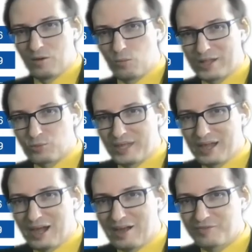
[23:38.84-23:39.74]
what we
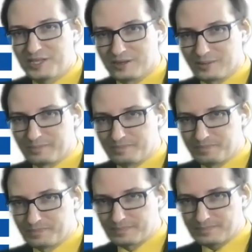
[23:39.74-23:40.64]
have here,
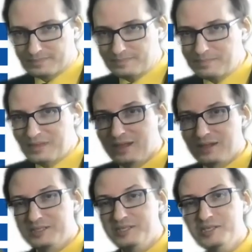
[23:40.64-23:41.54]

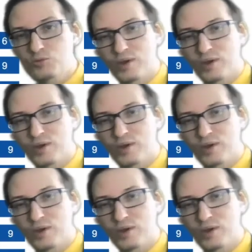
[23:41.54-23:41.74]
this is